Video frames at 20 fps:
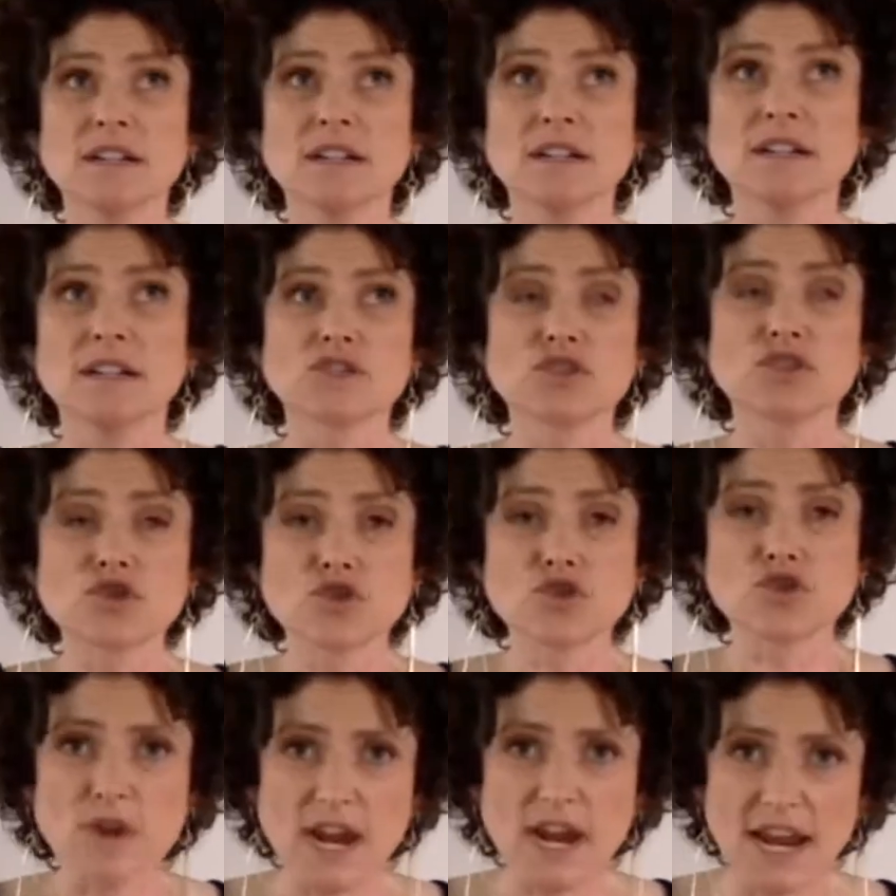
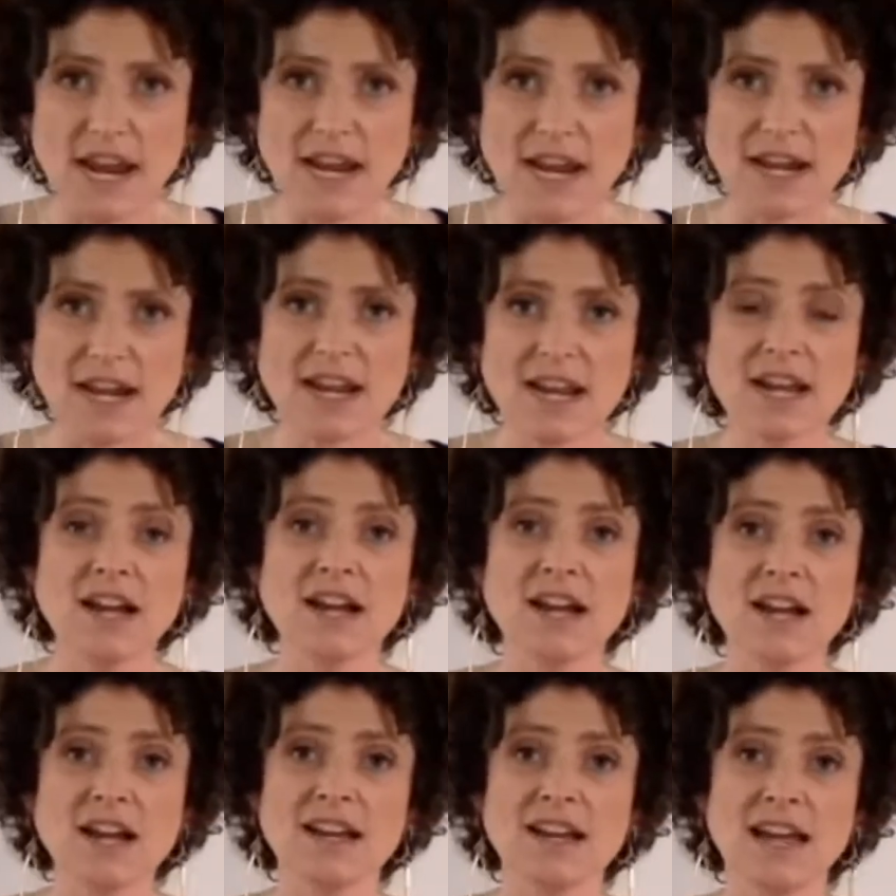strain
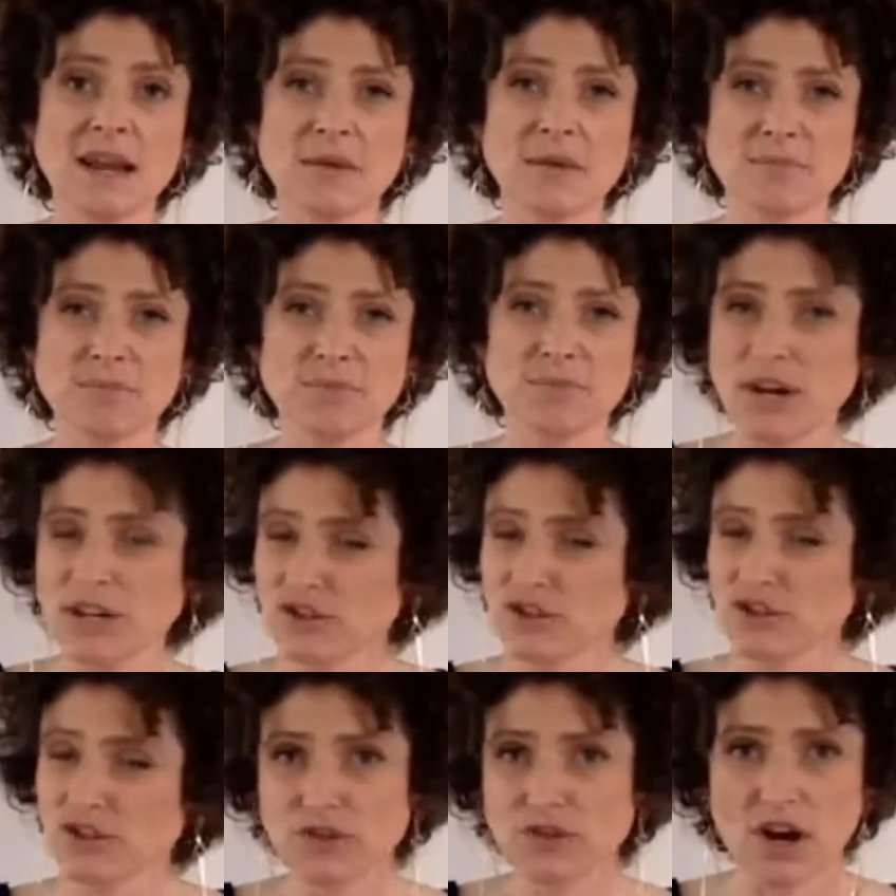and
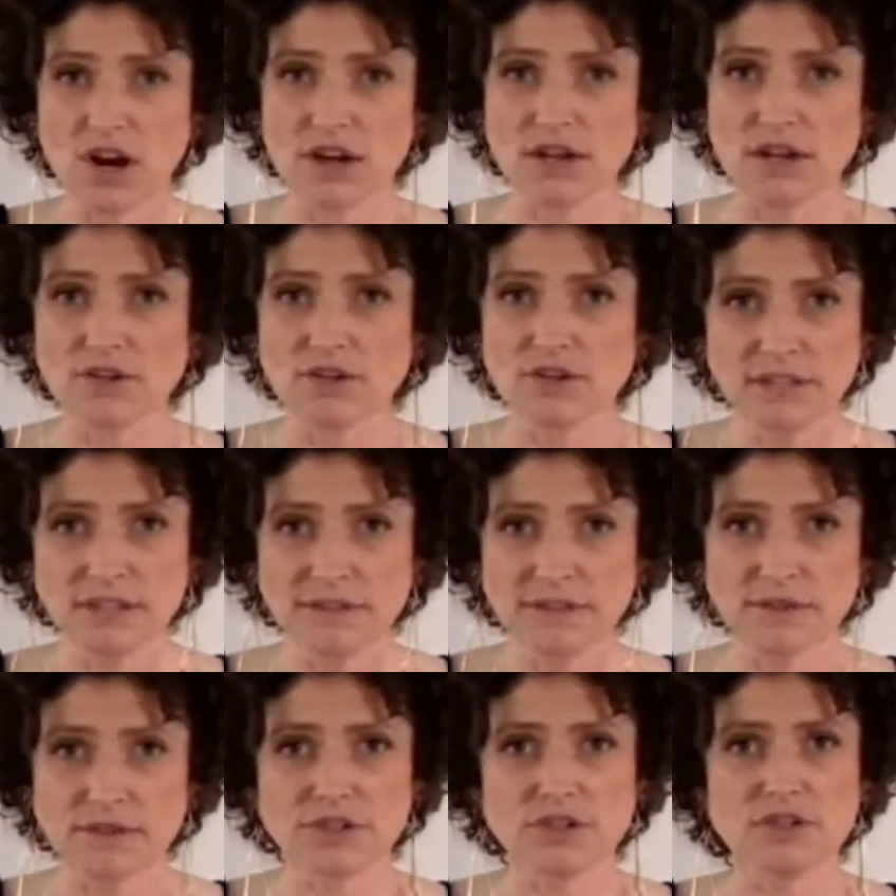pressure on your
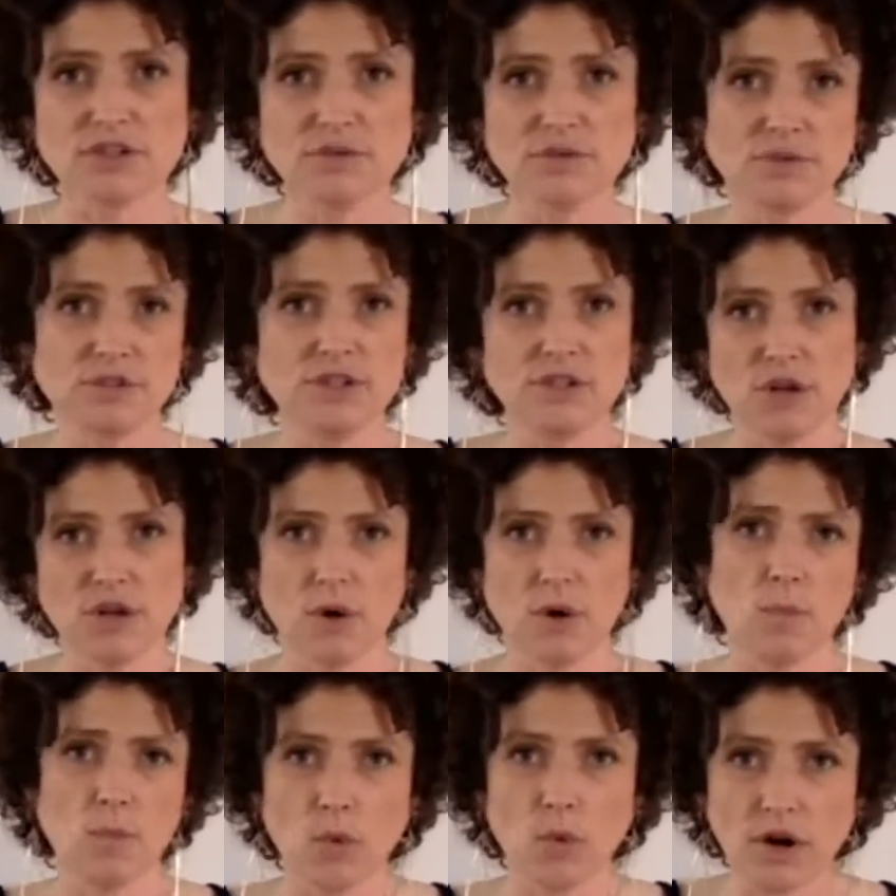liver to,
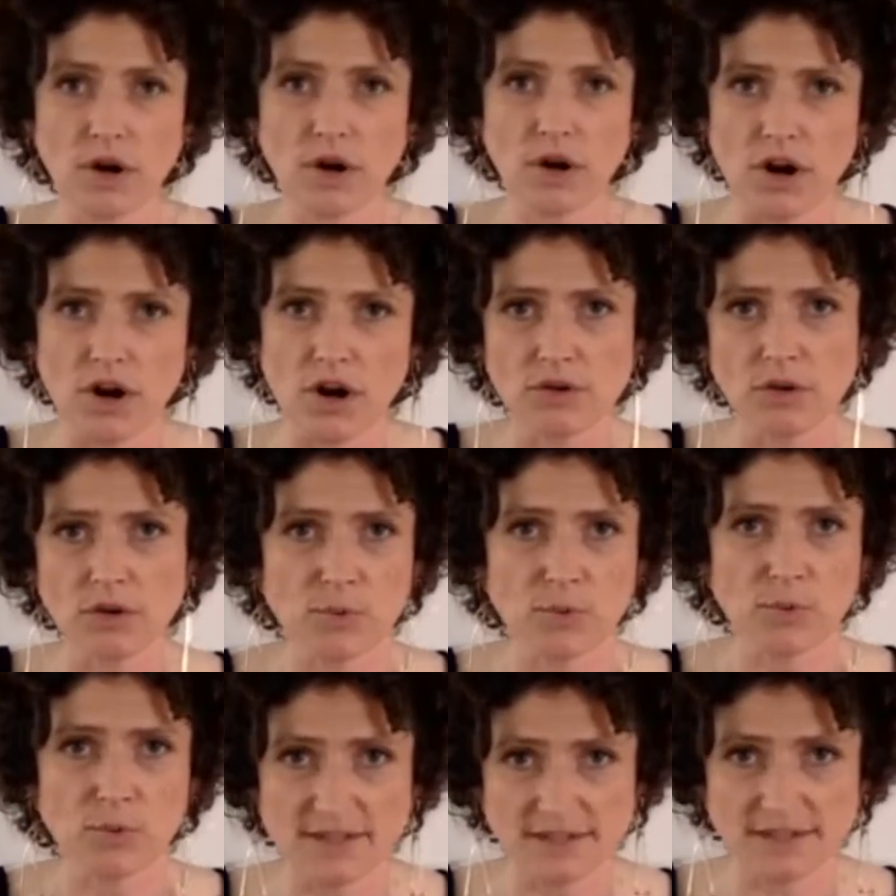work harder and
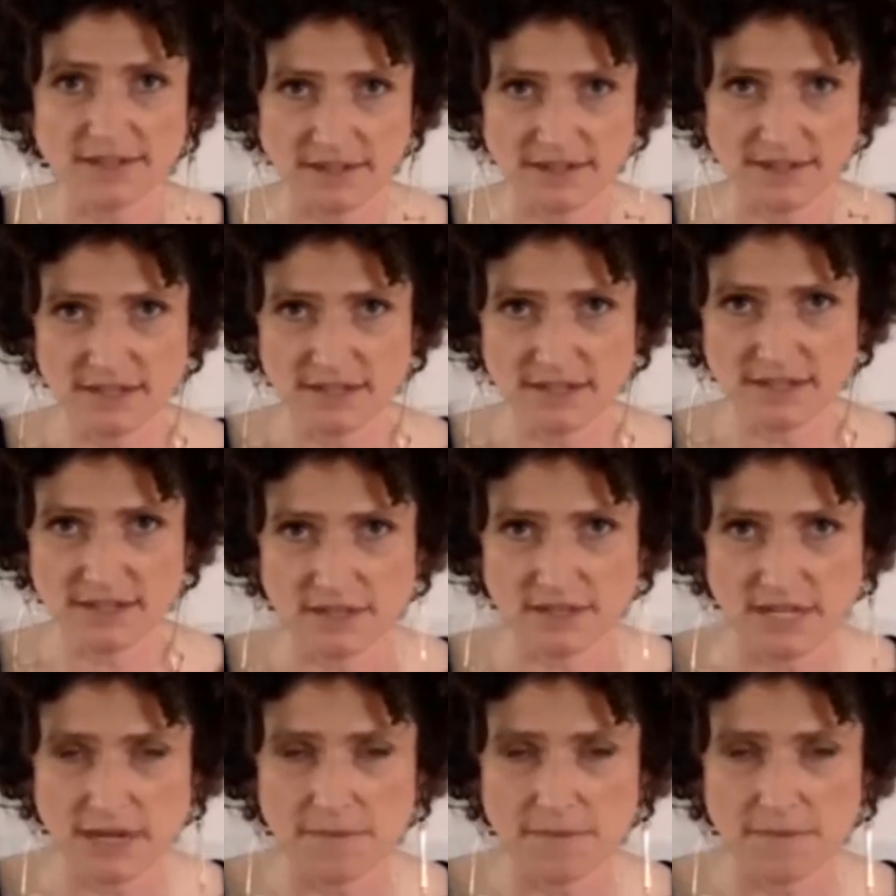process this all the
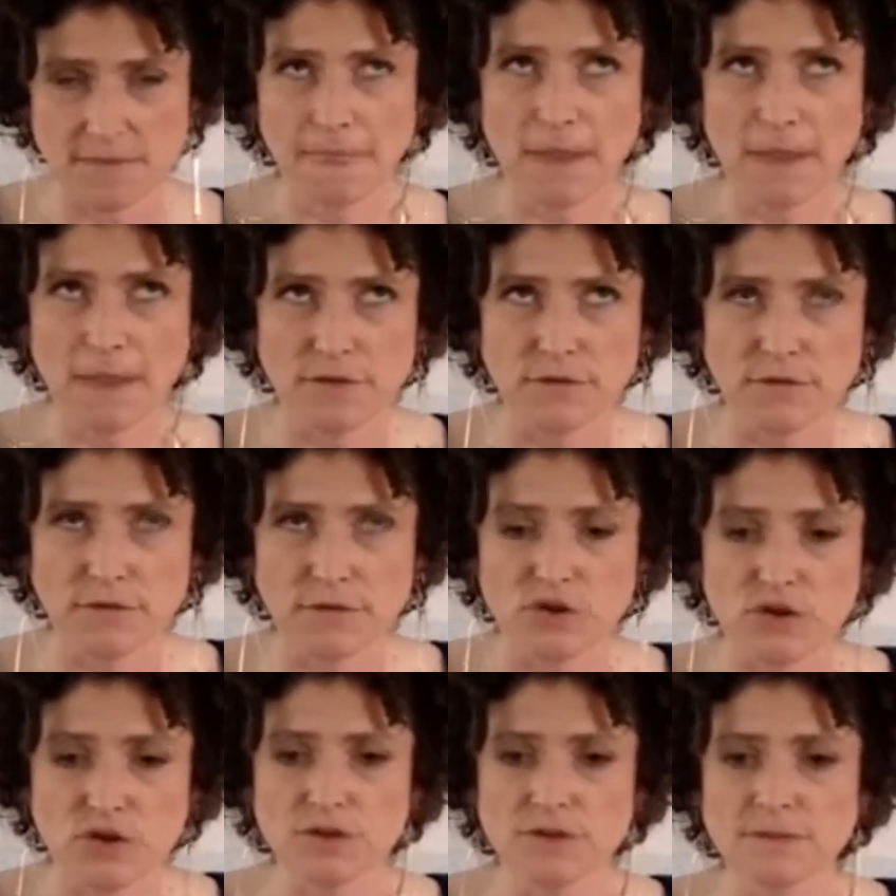time, all the
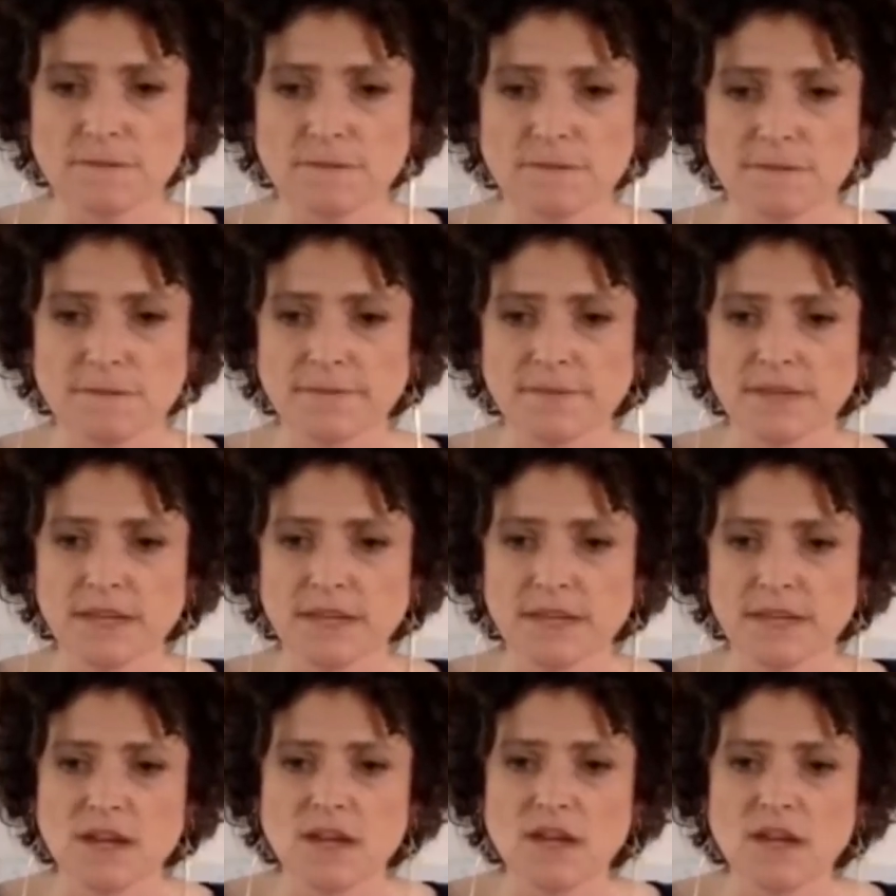fructose.
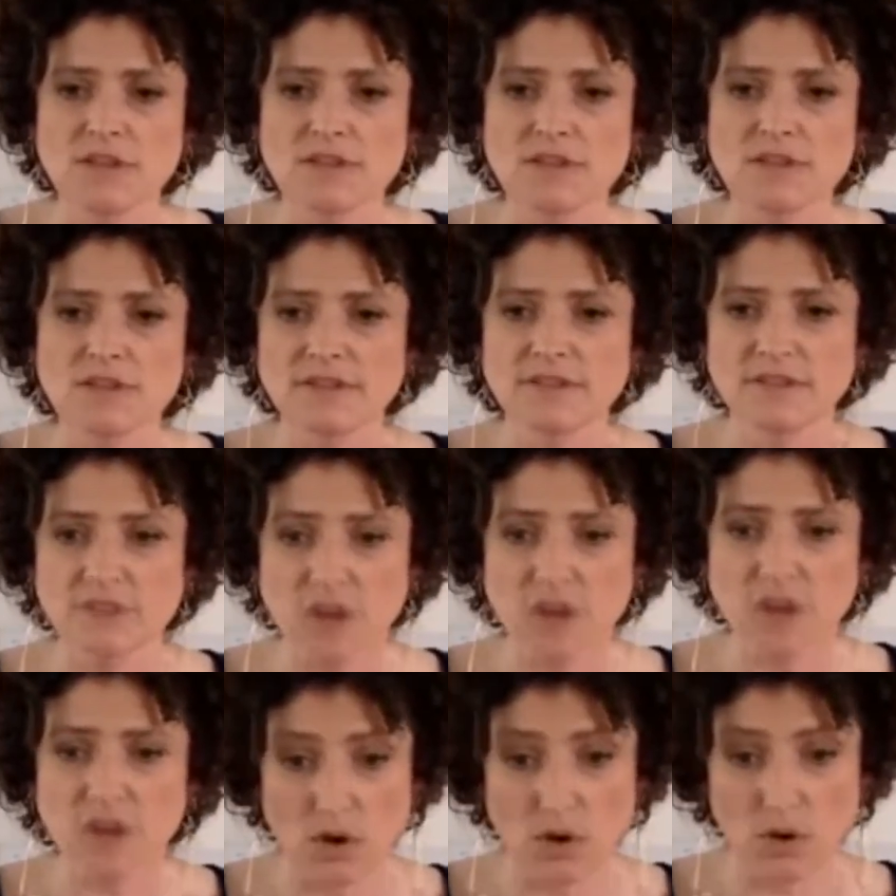
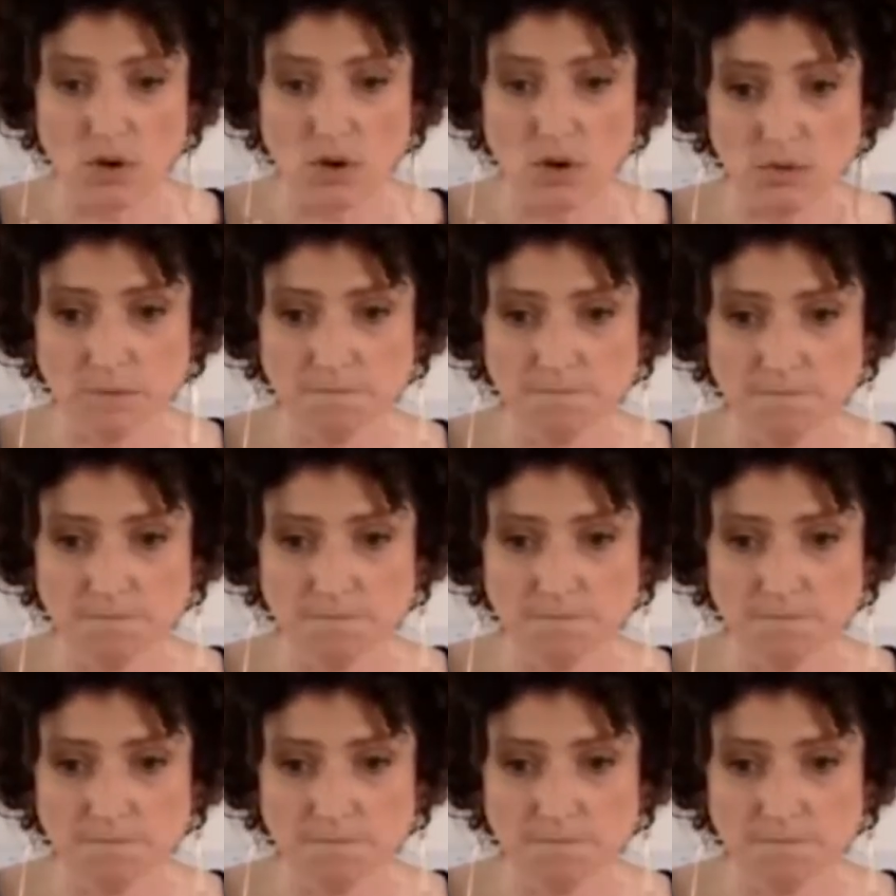So,